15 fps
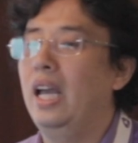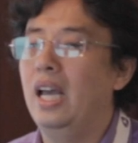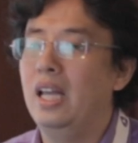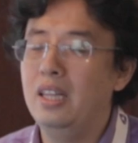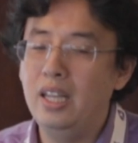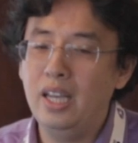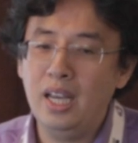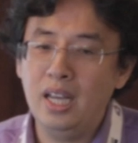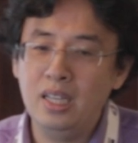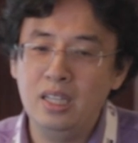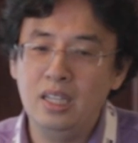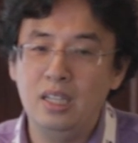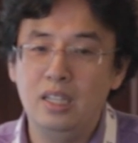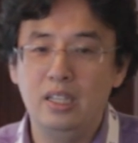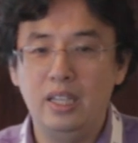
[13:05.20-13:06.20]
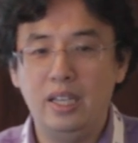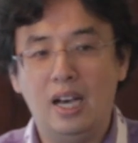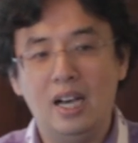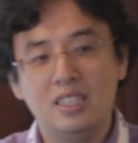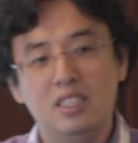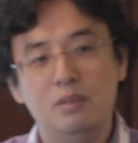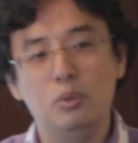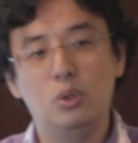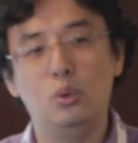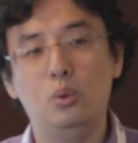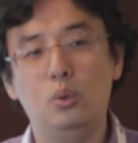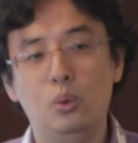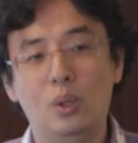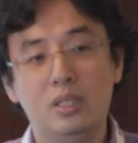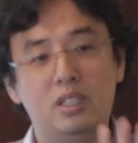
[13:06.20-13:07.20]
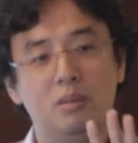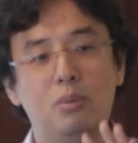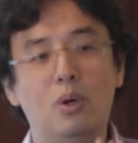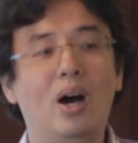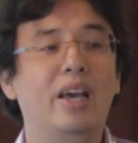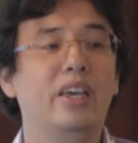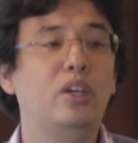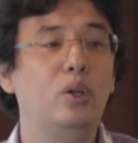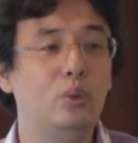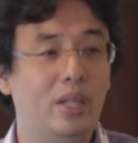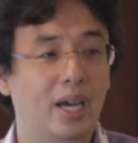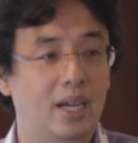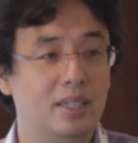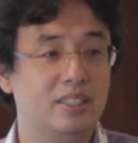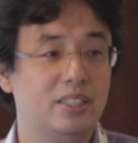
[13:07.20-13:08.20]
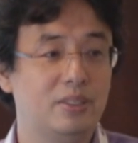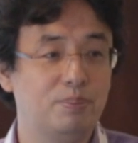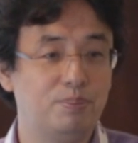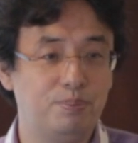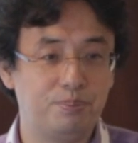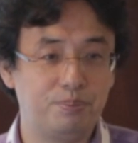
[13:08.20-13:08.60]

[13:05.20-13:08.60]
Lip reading: And then they ask them to do a simple IQ test.